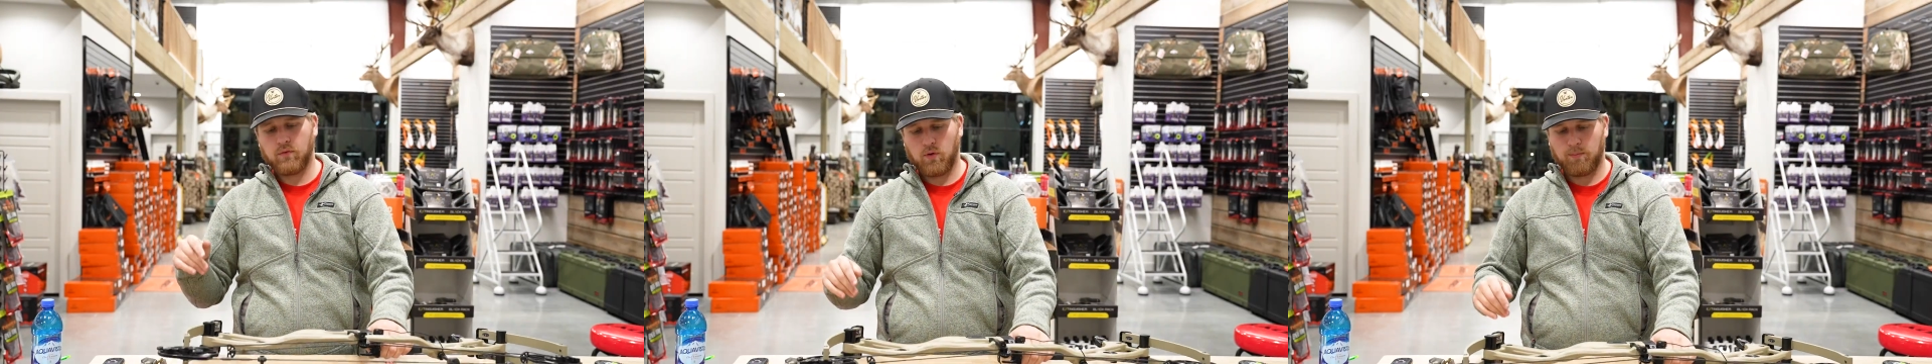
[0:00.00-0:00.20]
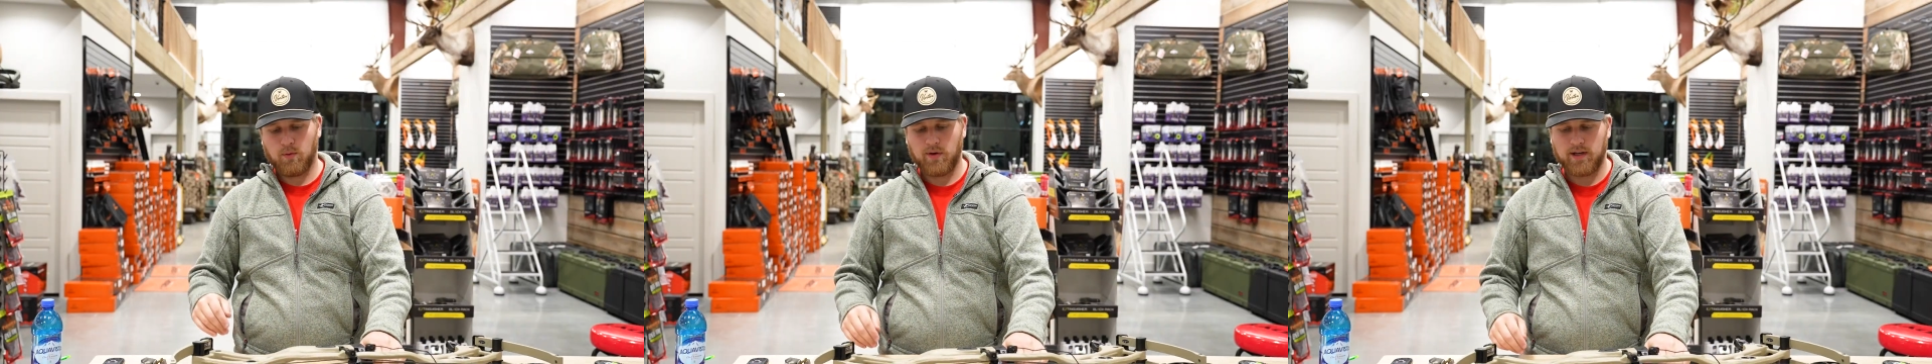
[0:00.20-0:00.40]

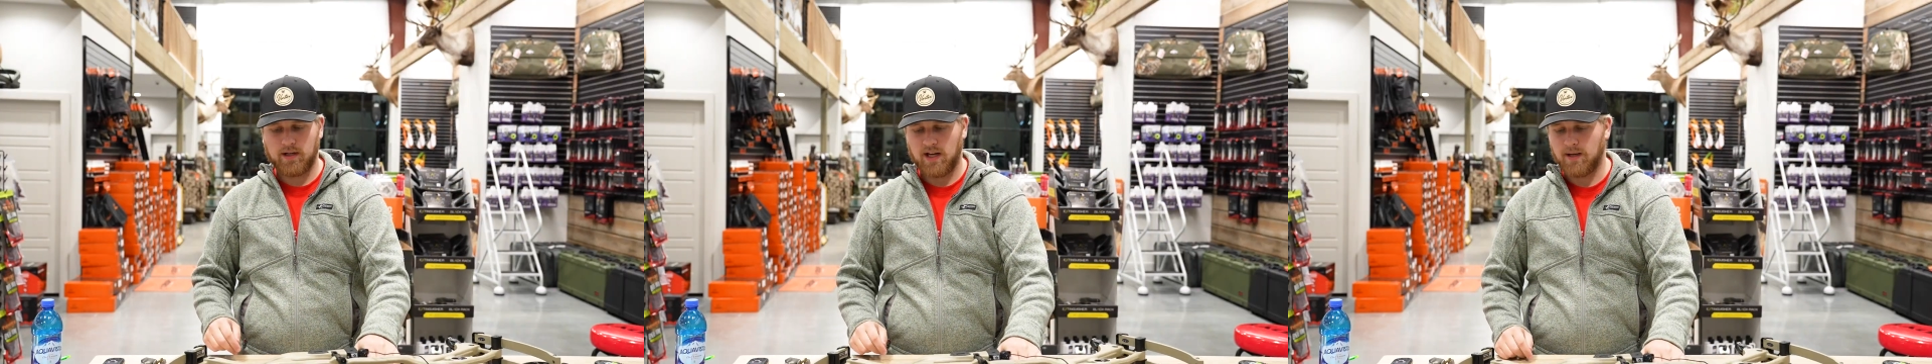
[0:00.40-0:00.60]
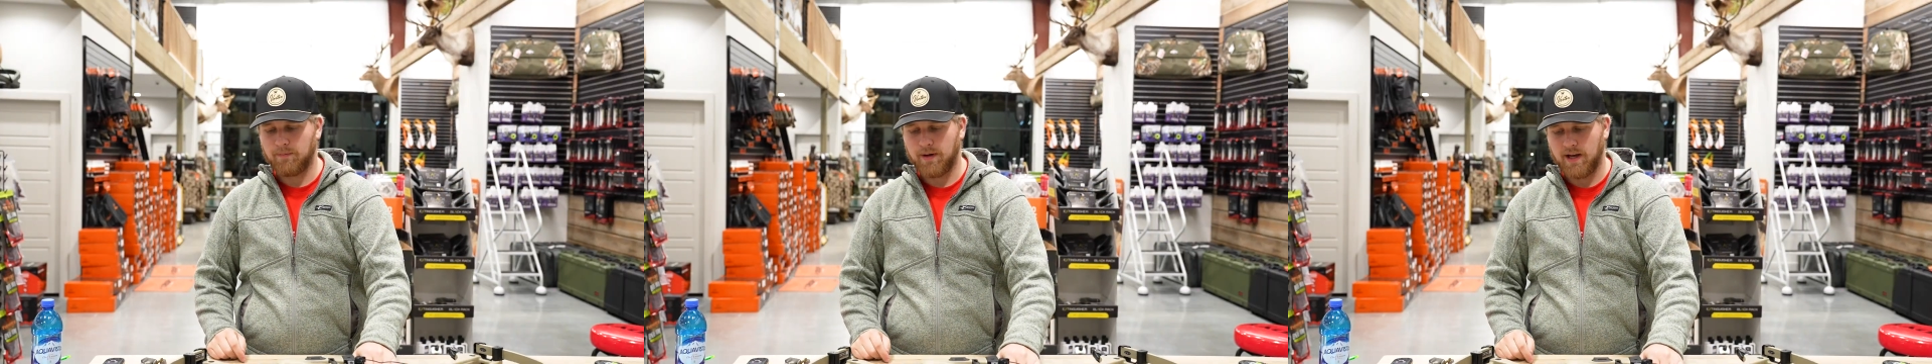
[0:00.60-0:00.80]

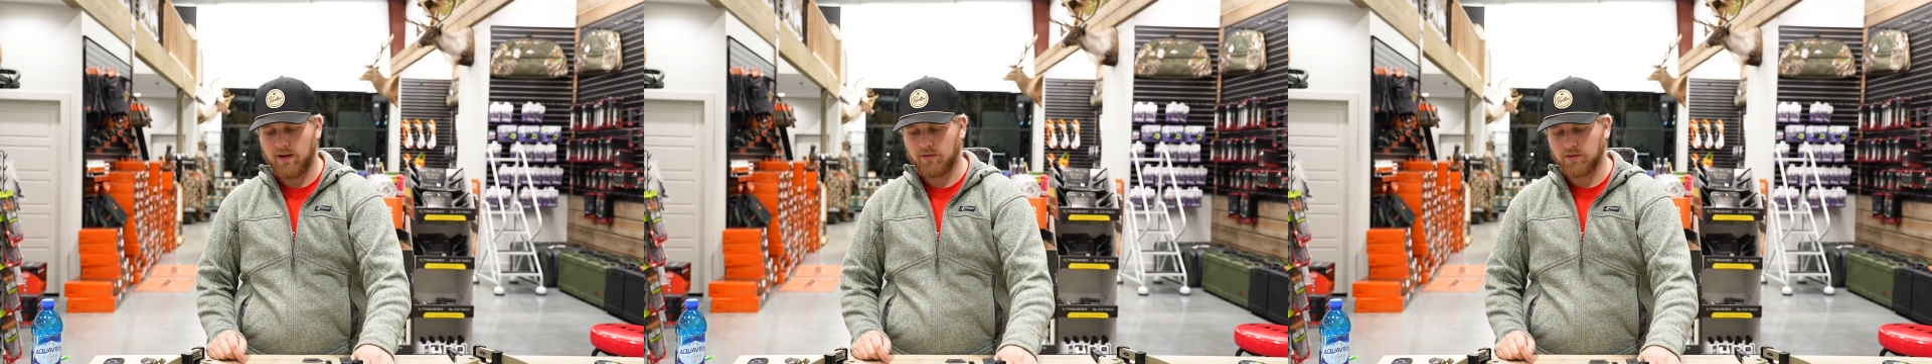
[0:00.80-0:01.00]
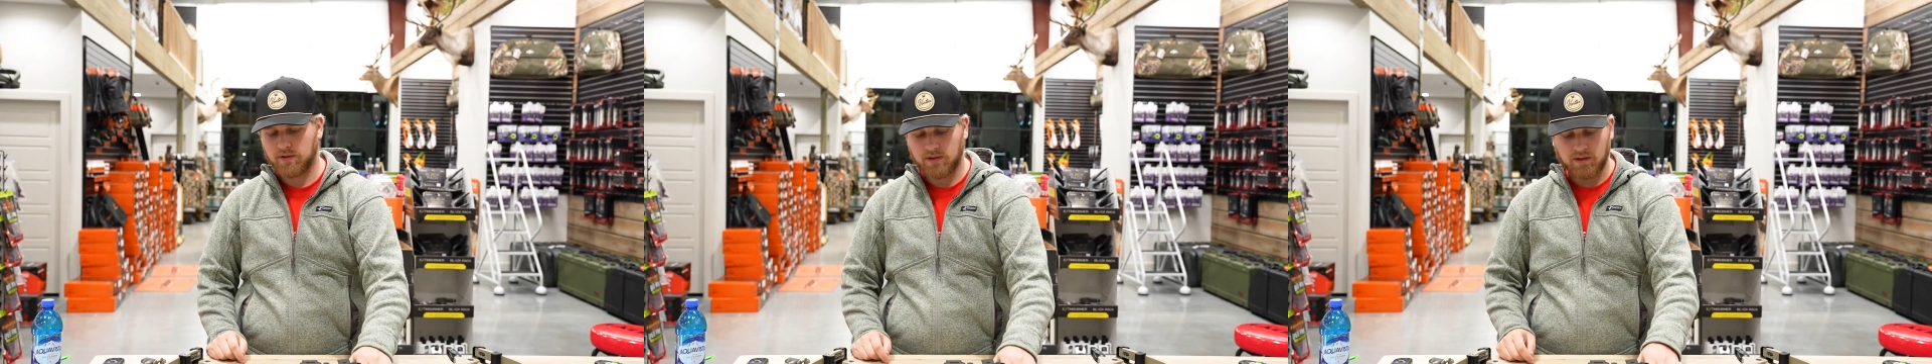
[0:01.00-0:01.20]
4.9
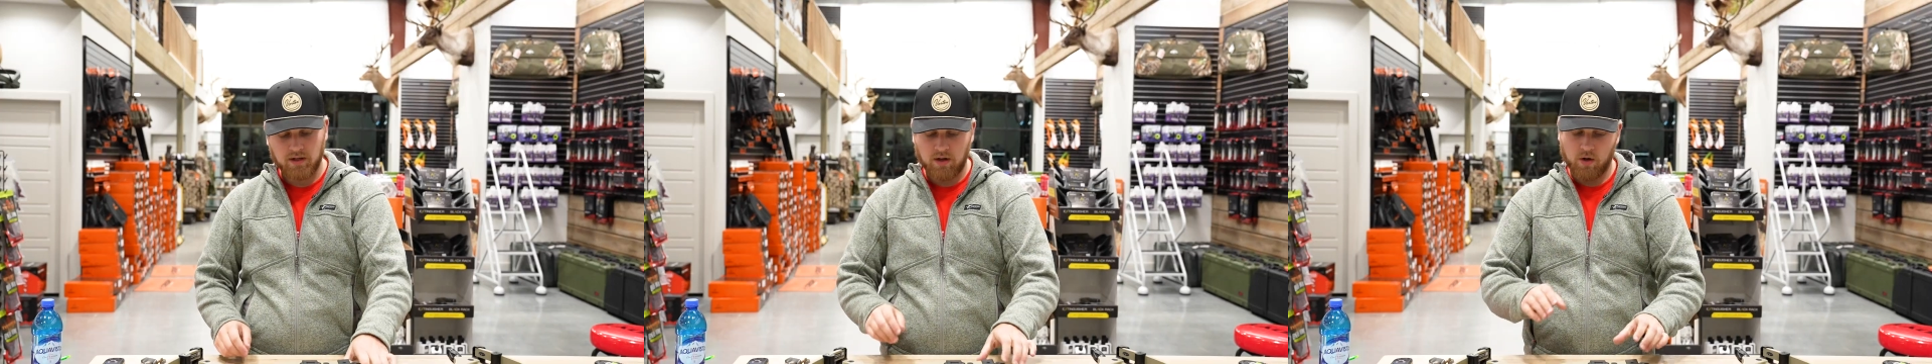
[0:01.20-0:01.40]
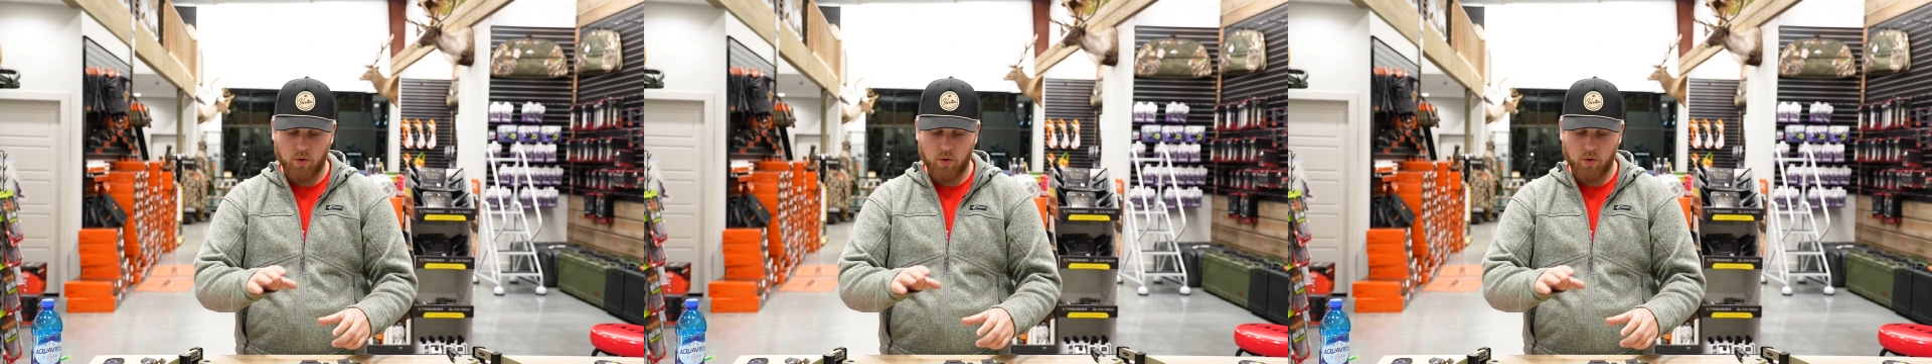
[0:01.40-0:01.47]
pounds